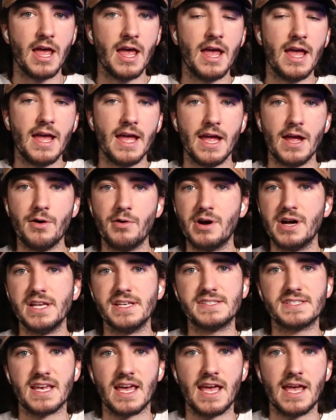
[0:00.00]
It
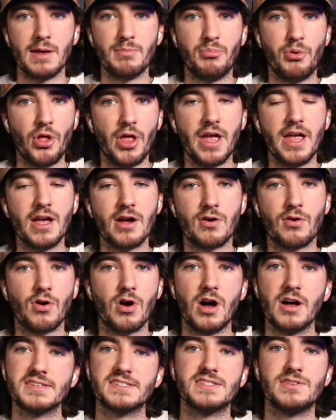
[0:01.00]
was a play
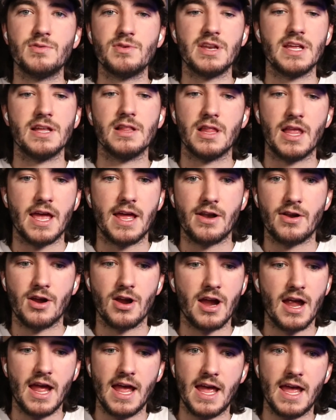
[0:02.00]
across to
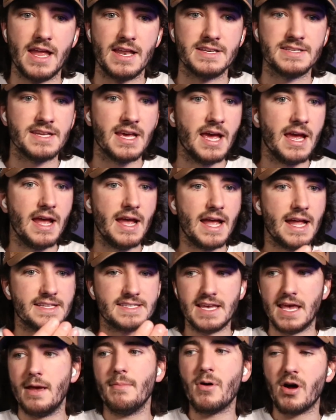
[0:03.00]
Nylander, and it's
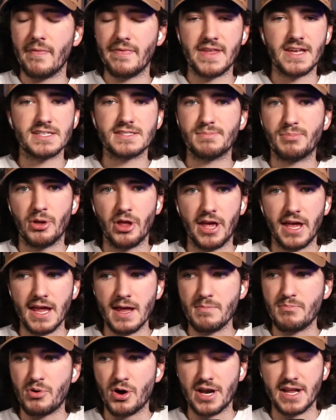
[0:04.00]
him on this play,
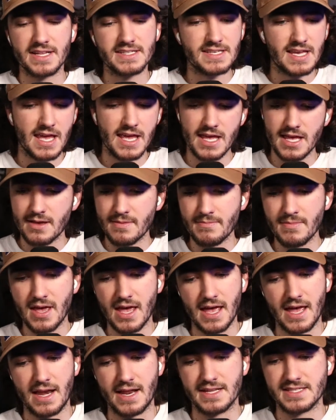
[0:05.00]
but it's him
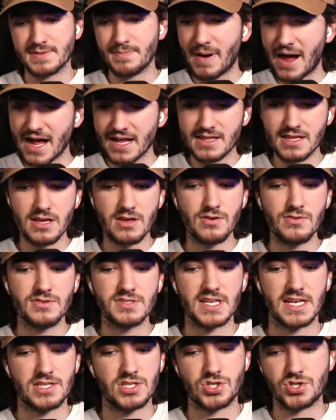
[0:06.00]
and it's
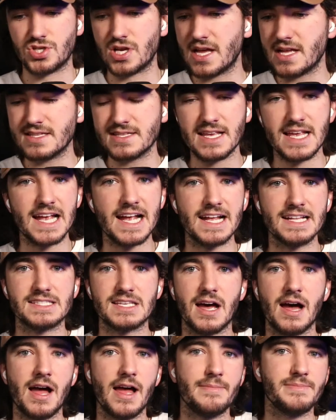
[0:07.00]
Matthews, it's JT at
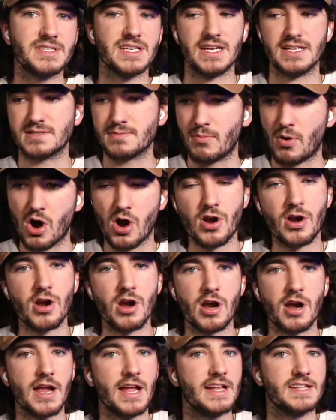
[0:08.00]
times, it's
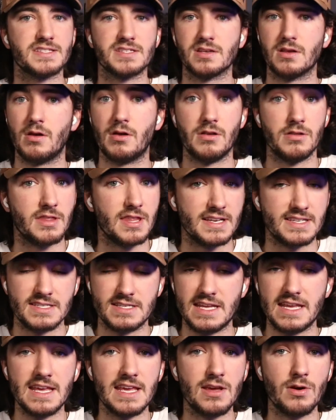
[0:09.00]
Marner, it's the
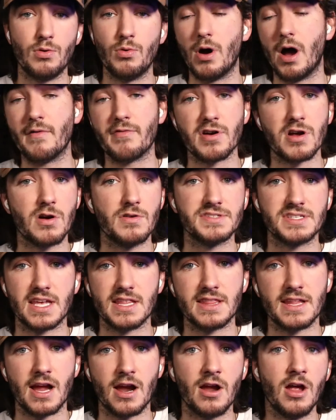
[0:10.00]
D, whoever goes
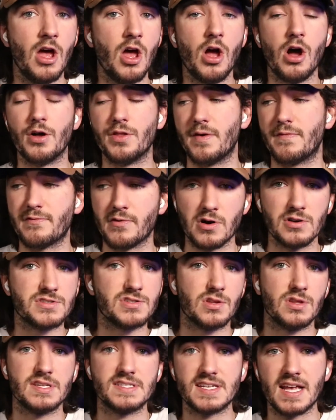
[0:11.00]
in there on the first
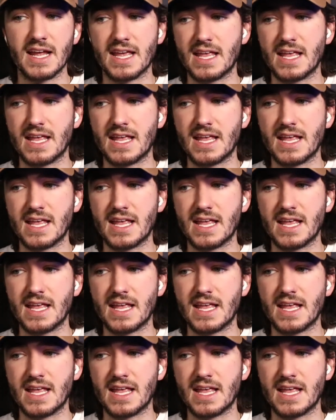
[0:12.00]
or the second